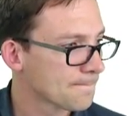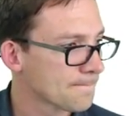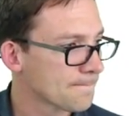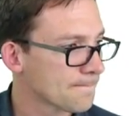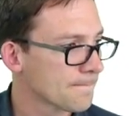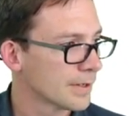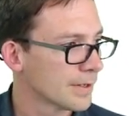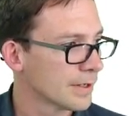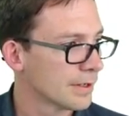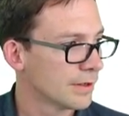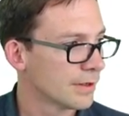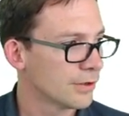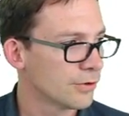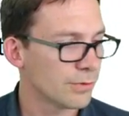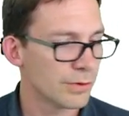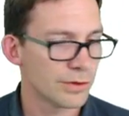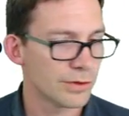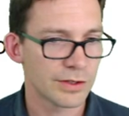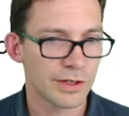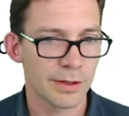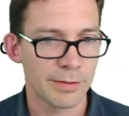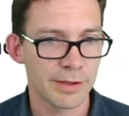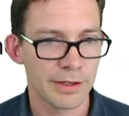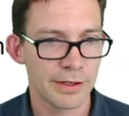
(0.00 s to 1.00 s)
This one's
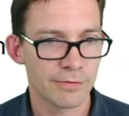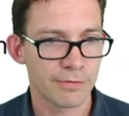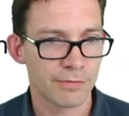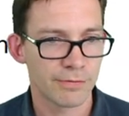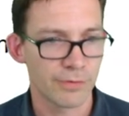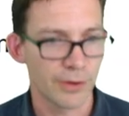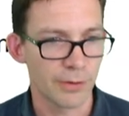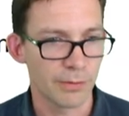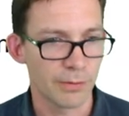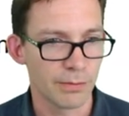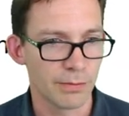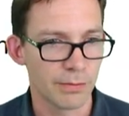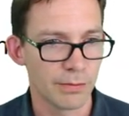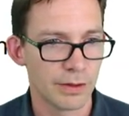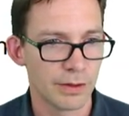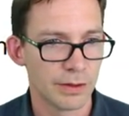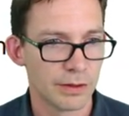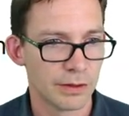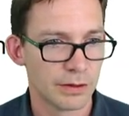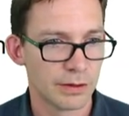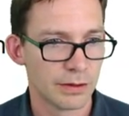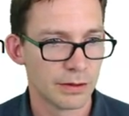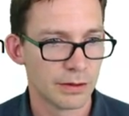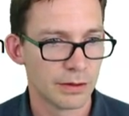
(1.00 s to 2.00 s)
coming in from,
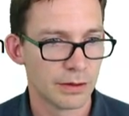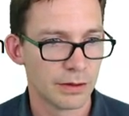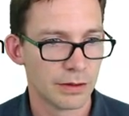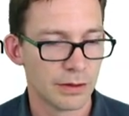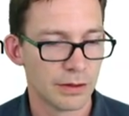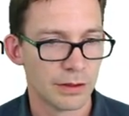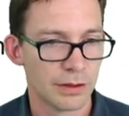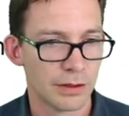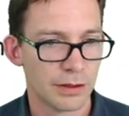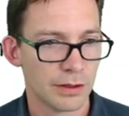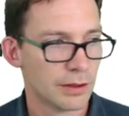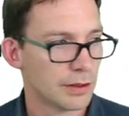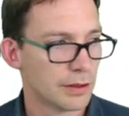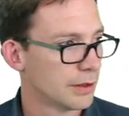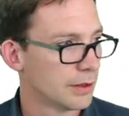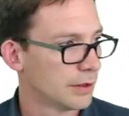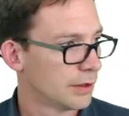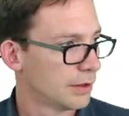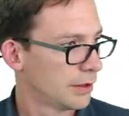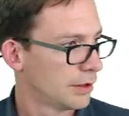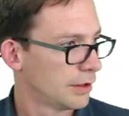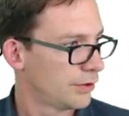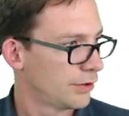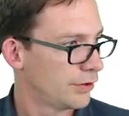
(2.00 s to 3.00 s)

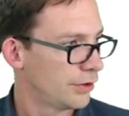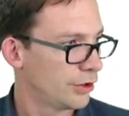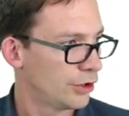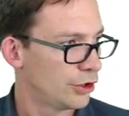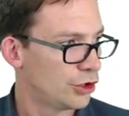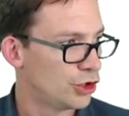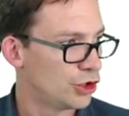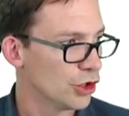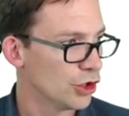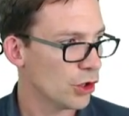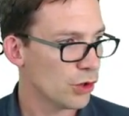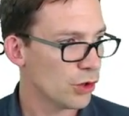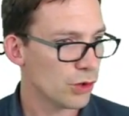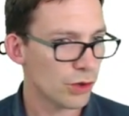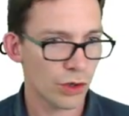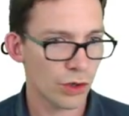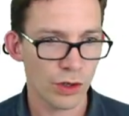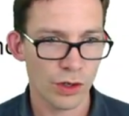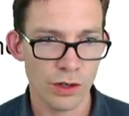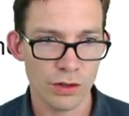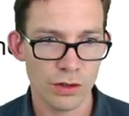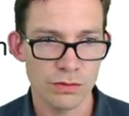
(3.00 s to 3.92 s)
is it Joko?